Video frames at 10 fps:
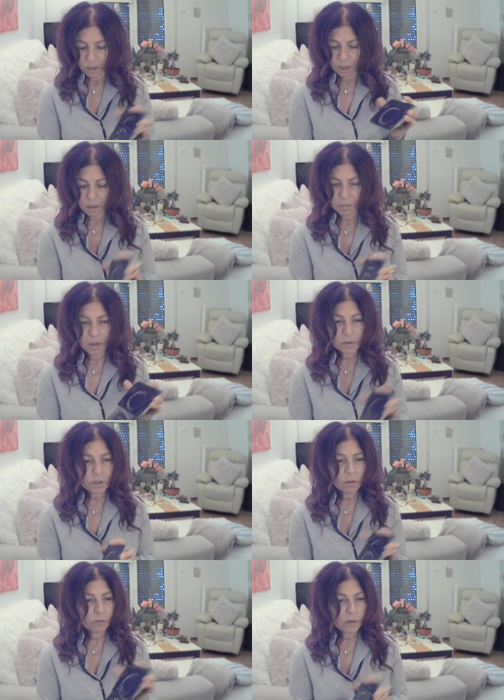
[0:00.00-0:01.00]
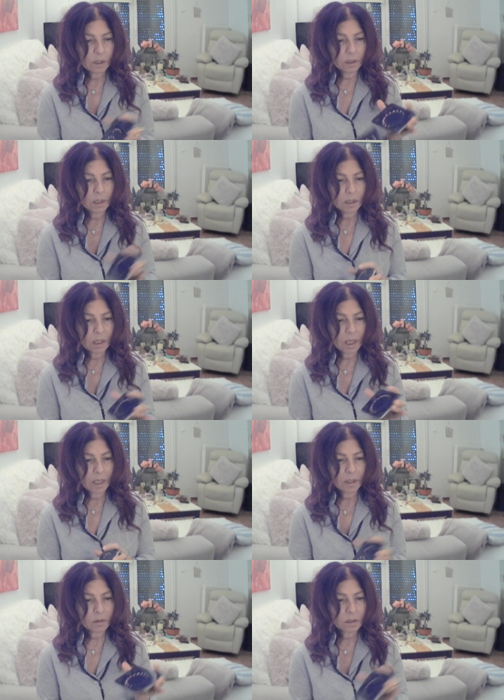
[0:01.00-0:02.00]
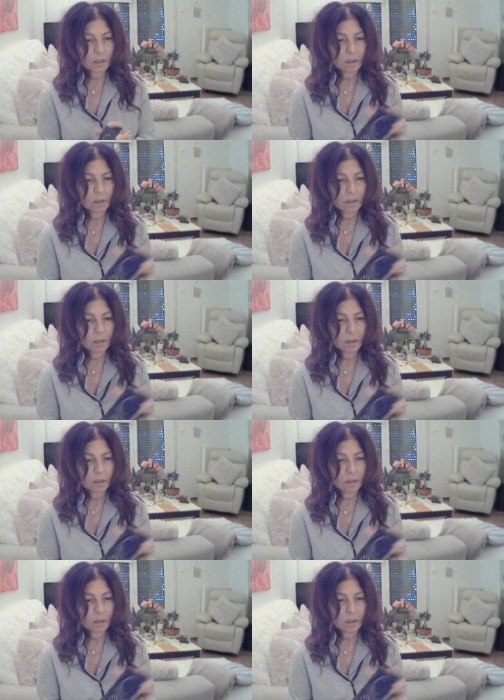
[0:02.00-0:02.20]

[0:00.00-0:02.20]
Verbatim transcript: And I'm also feeling that